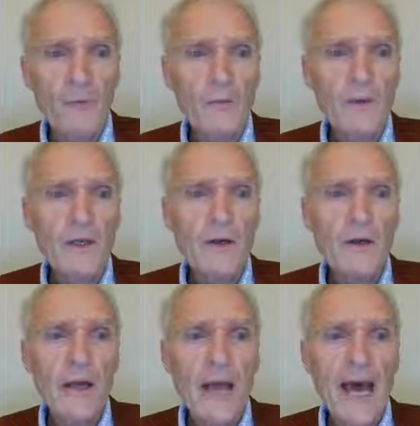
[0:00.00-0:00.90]
And when we
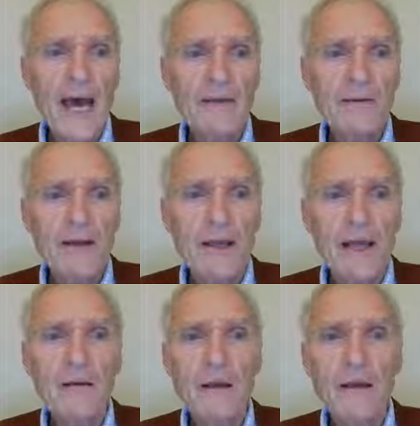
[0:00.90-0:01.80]
look at,
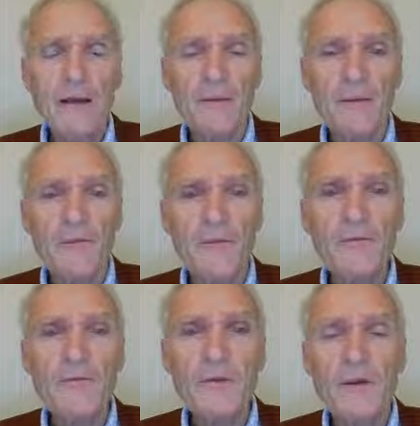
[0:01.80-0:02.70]
again, the
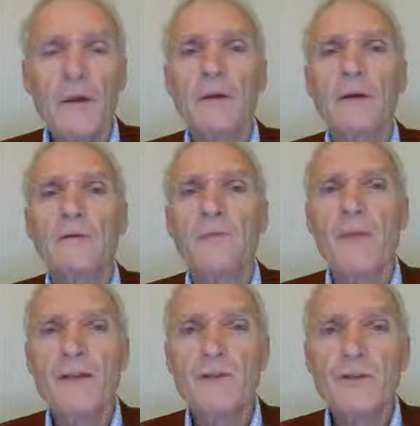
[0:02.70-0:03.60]
fifth
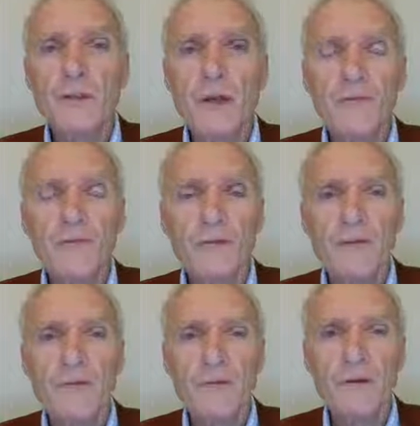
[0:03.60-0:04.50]
dimension of
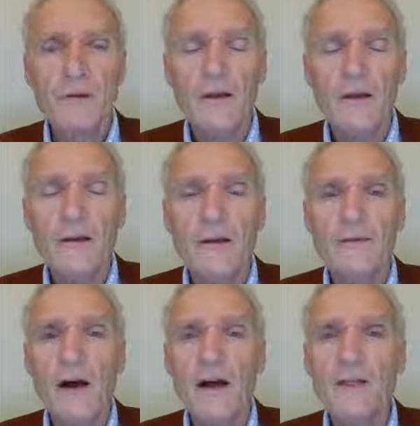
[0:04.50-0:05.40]

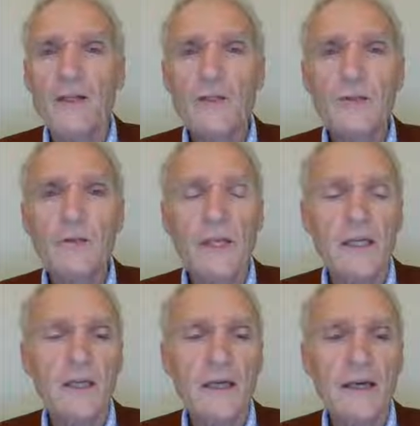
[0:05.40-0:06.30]
cognition,
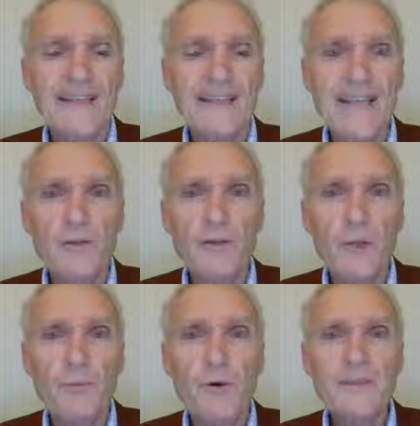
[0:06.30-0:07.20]
the
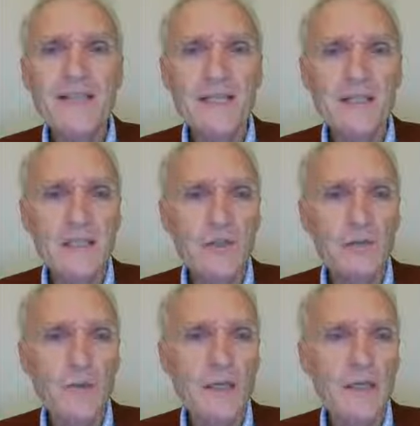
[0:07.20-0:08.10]
attention and processing
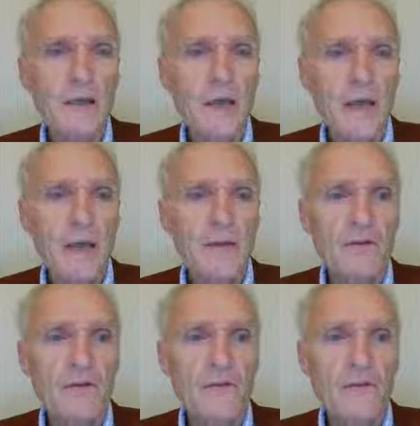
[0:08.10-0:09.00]
speed,
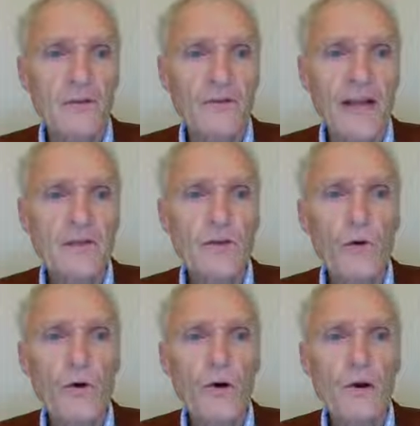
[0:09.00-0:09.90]
this is the
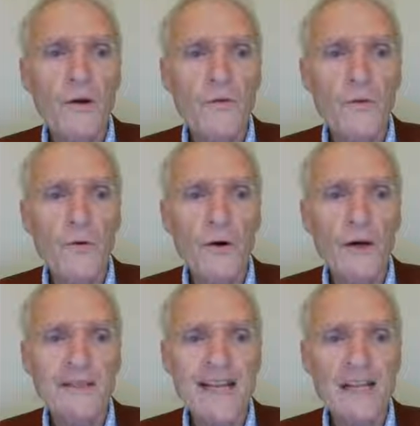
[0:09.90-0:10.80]
Z-score
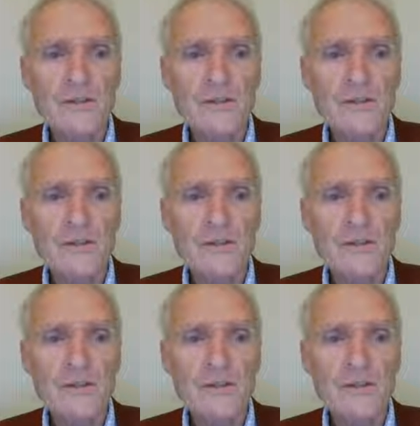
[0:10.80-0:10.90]
for